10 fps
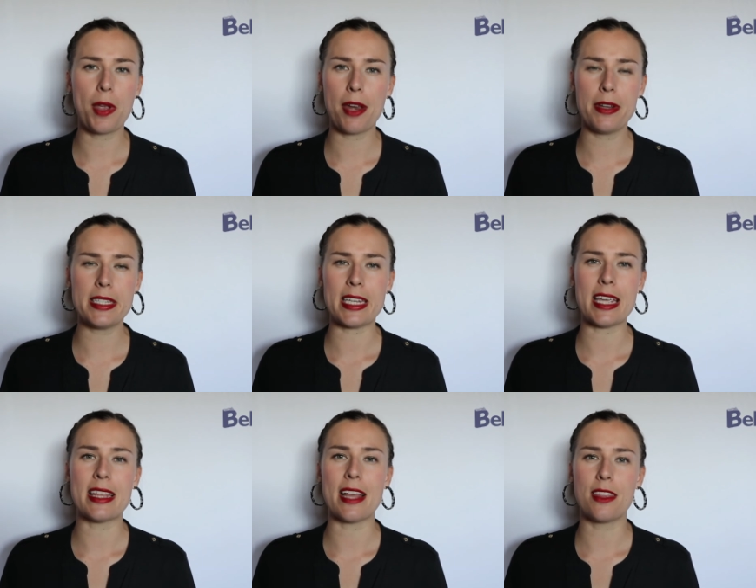
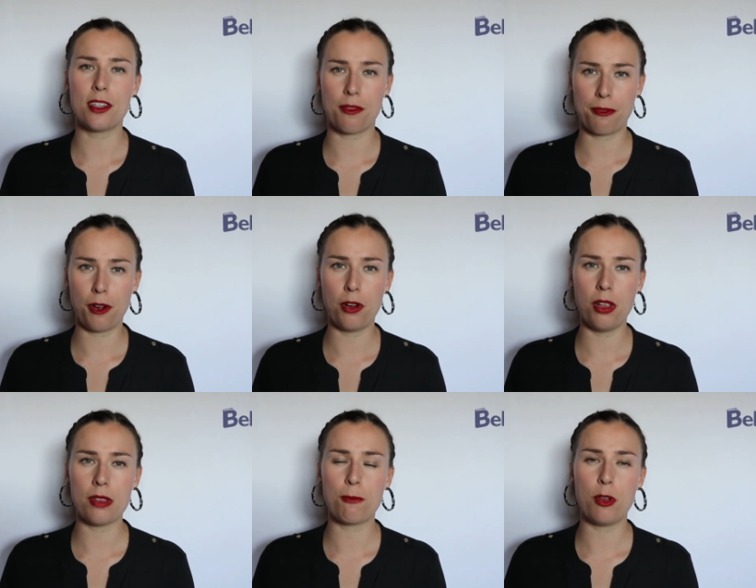guarantee that the
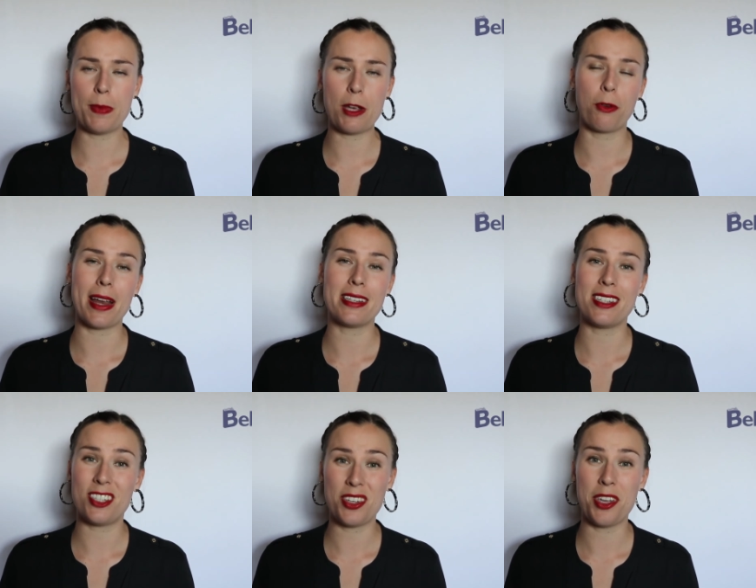deferral will be
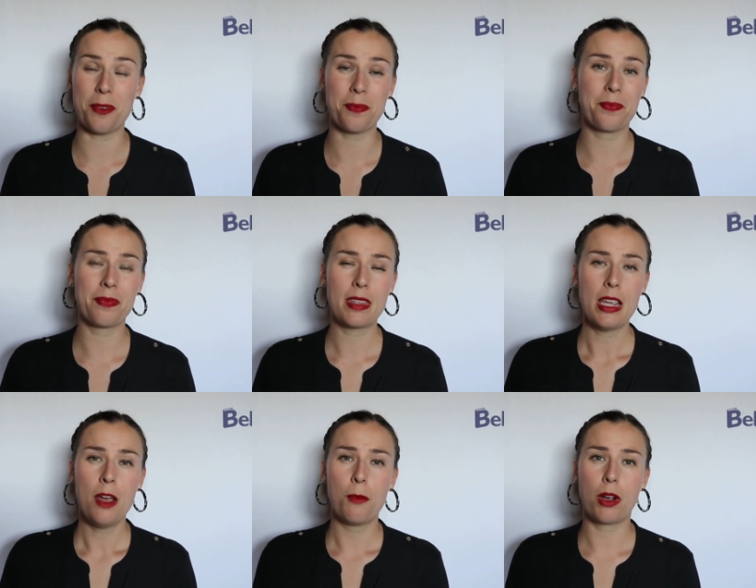granted to you.
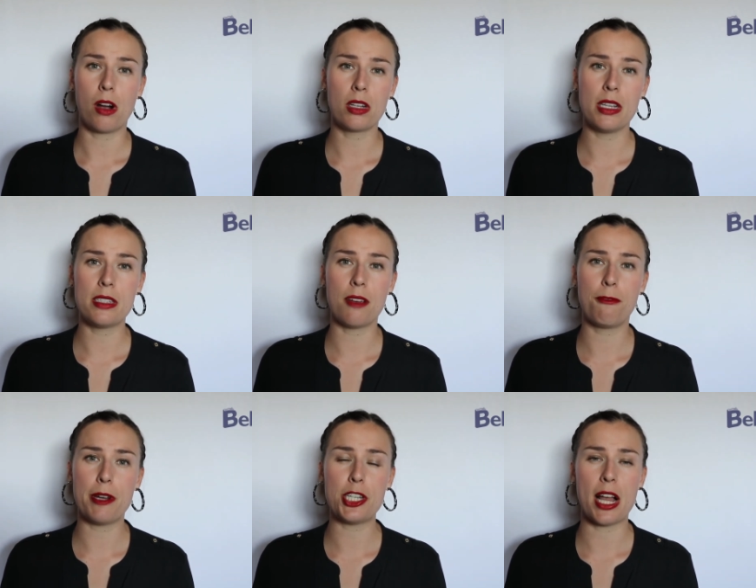Regardless
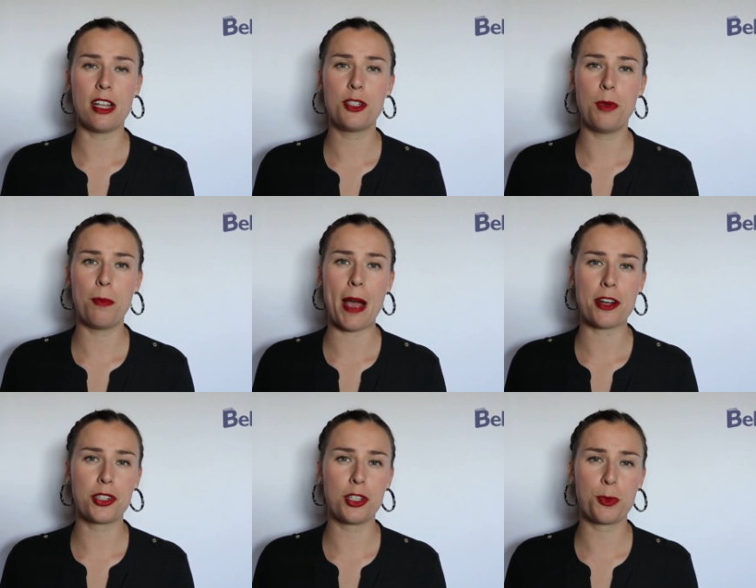of which eligible
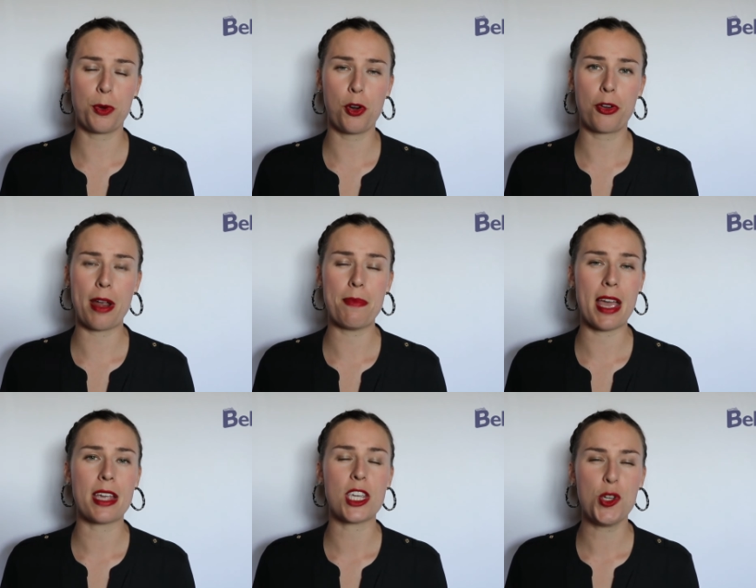bachelor's program
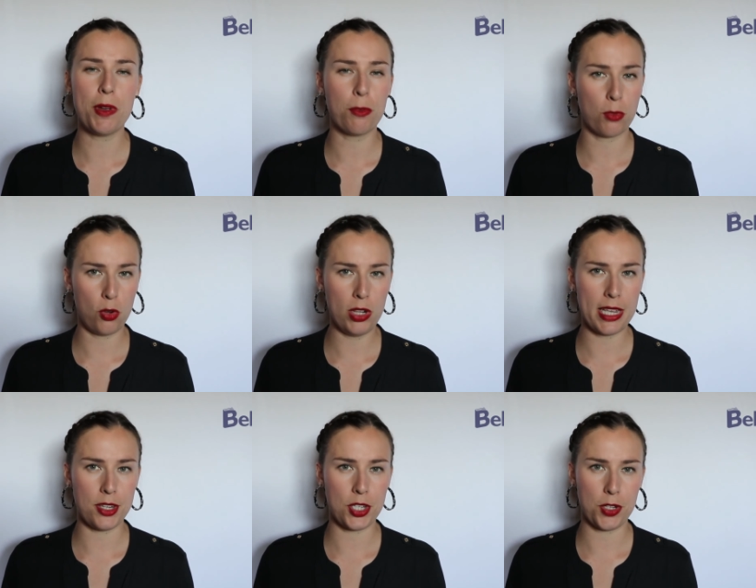that you enroll
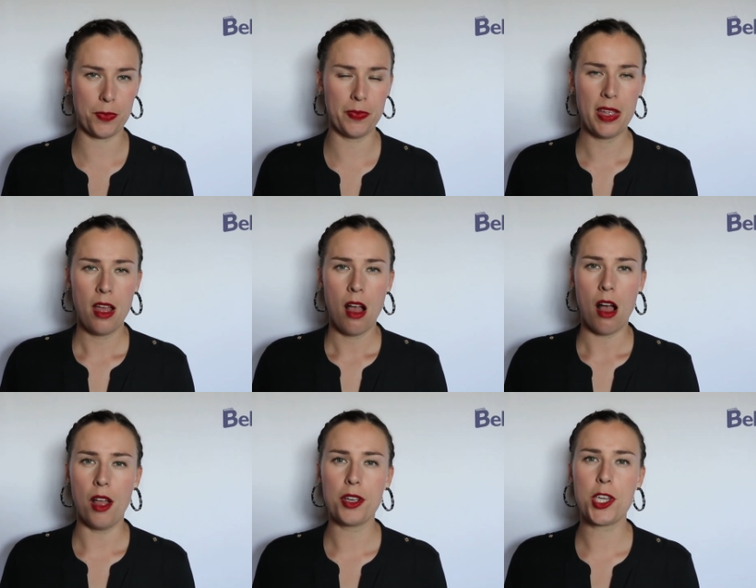into,
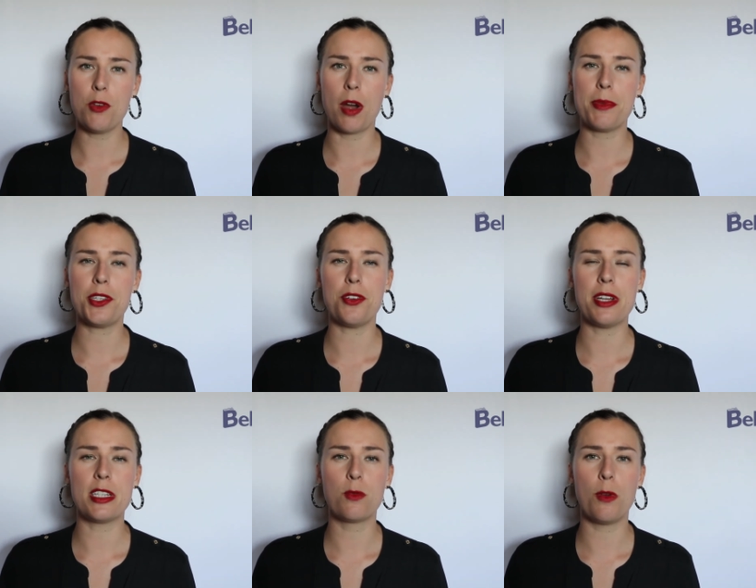all QuARMS
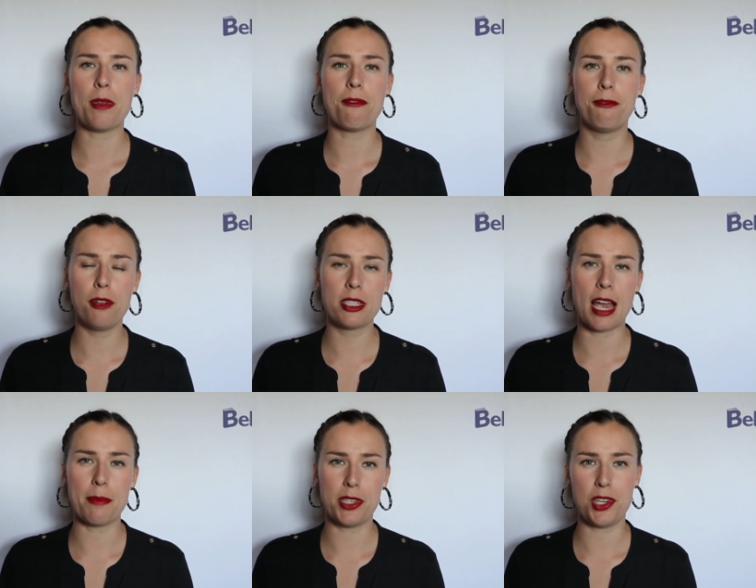students will be
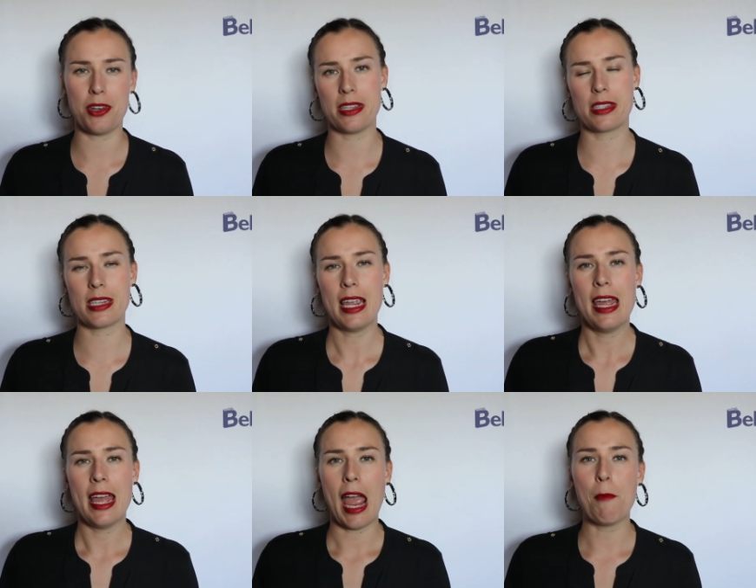full-time students
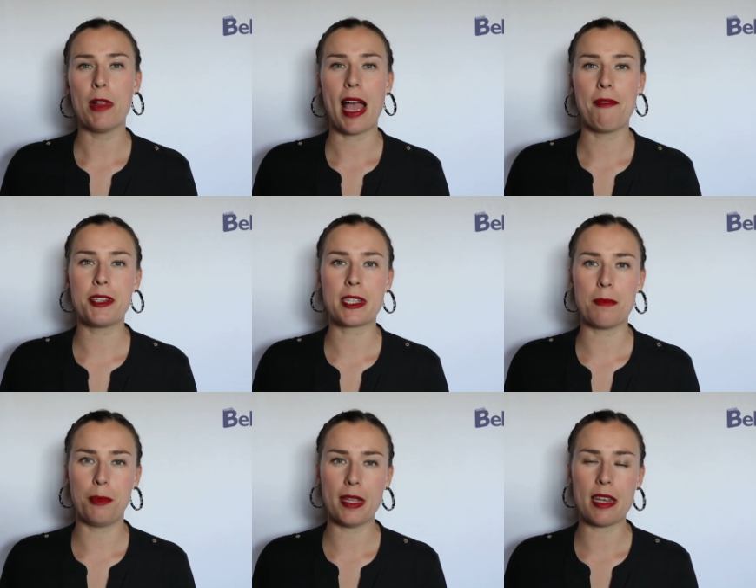and will have to
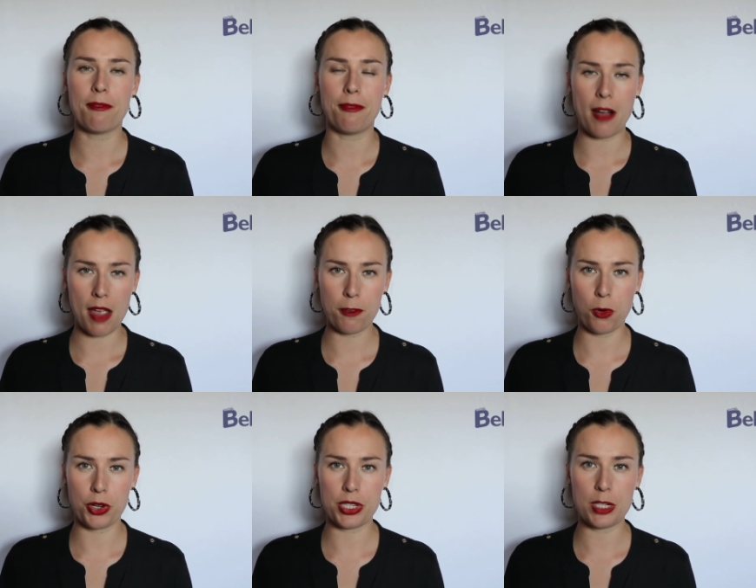complete 5
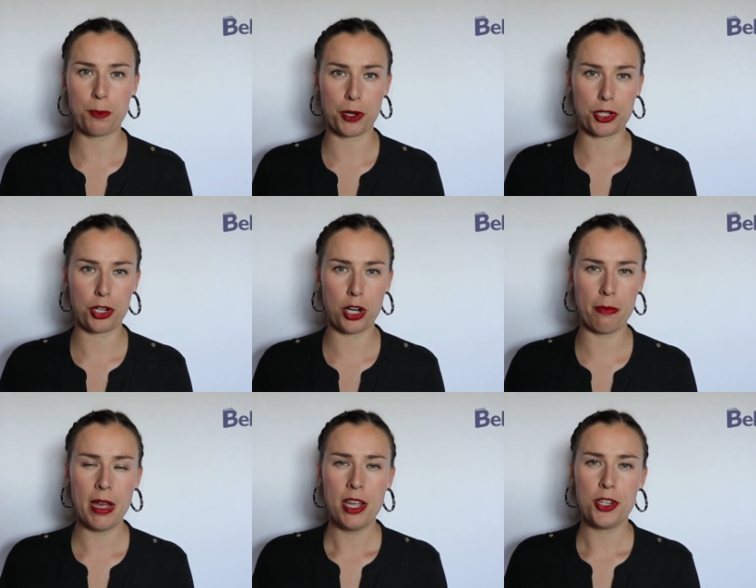courses per
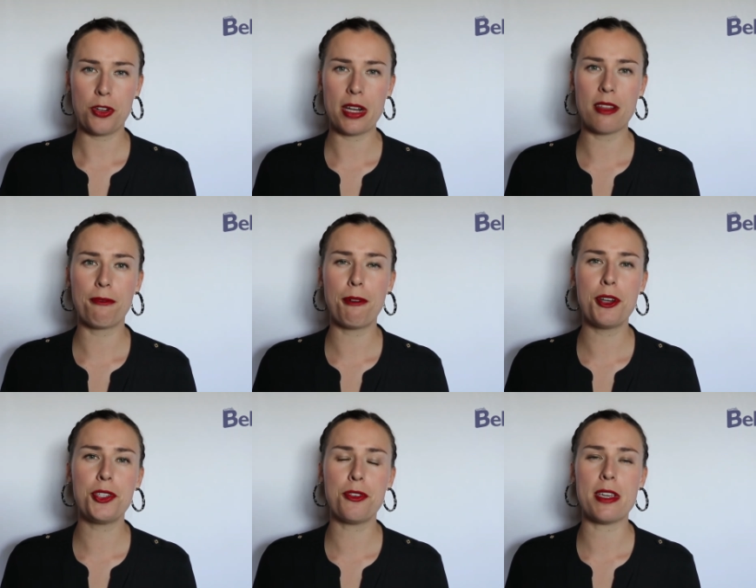term during the
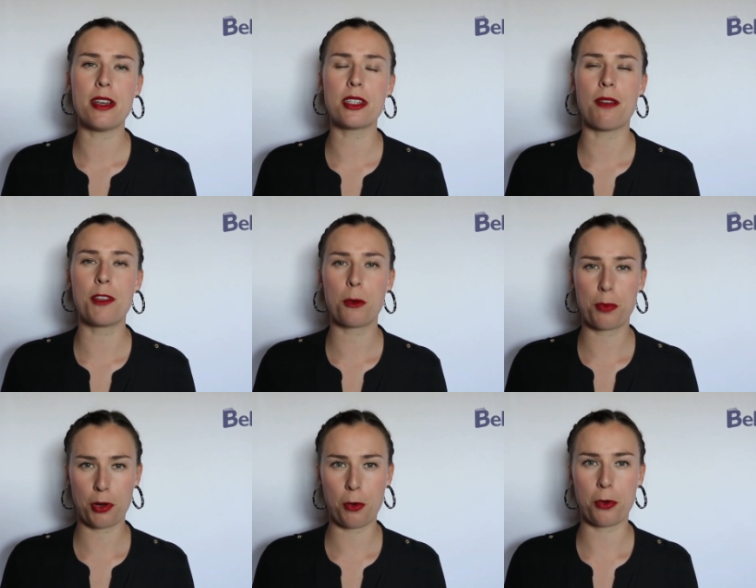first 2 years of their
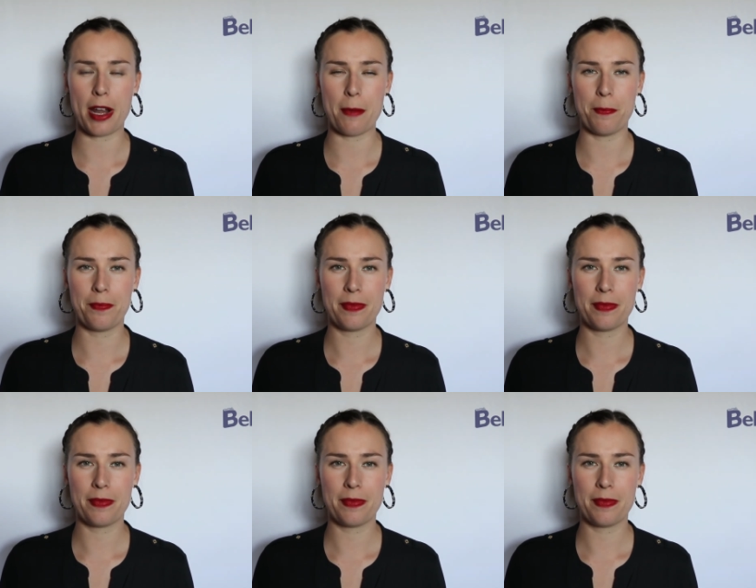program.